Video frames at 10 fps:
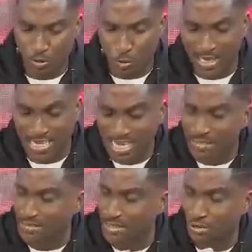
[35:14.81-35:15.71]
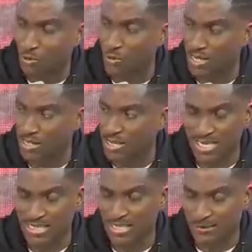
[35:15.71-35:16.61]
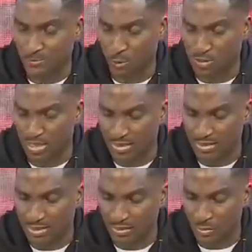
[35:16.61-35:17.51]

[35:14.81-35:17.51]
to get rich quick in this process.